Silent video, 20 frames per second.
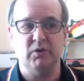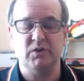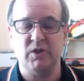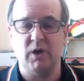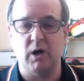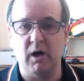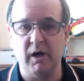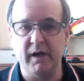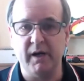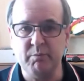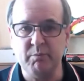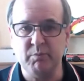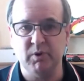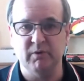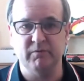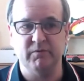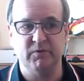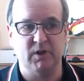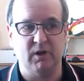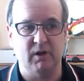type
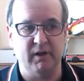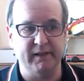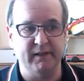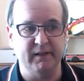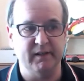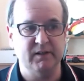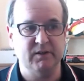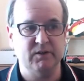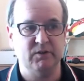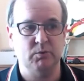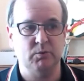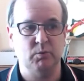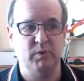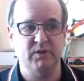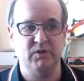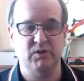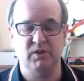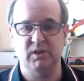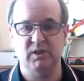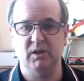of tightness we're
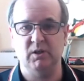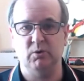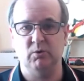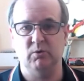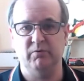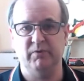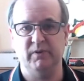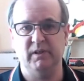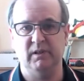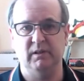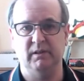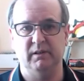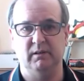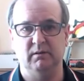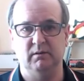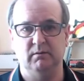seeing or feeling.